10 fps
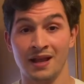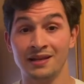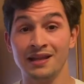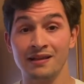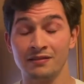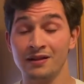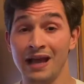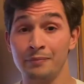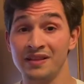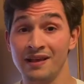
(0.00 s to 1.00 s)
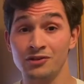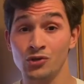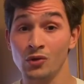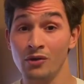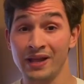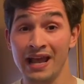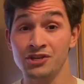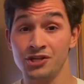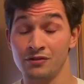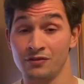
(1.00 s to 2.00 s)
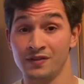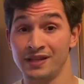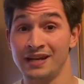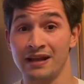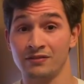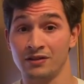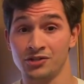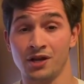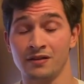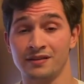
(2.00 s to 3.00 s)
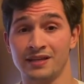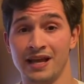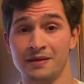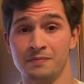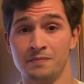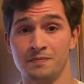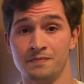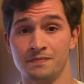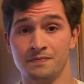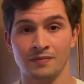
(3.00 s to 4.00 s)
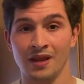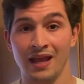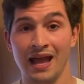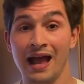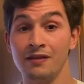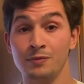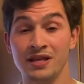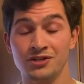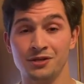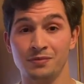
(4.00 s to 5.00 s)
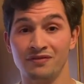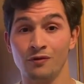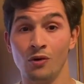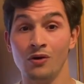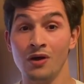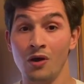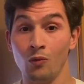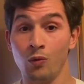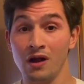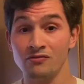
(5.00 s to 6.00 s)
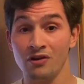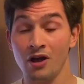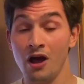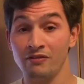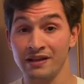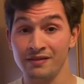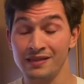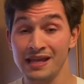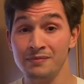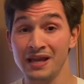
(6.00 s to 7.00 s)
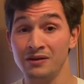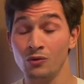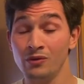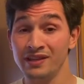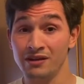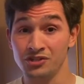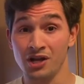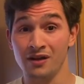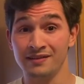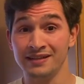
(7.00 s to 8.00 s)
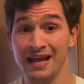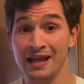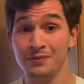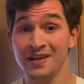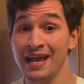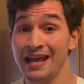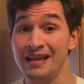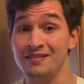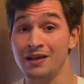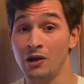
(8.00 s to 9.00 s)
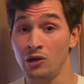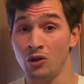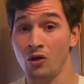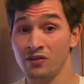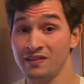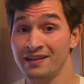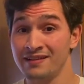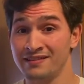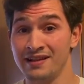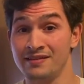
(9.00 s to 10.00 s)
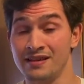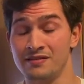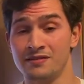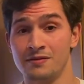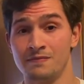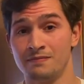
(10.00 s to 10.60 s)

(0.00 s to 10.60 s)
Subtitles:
Let's look at potential locations for the next Uncharted game. As mentioned before, one recurring theme in all the Uncharted games is lost cities.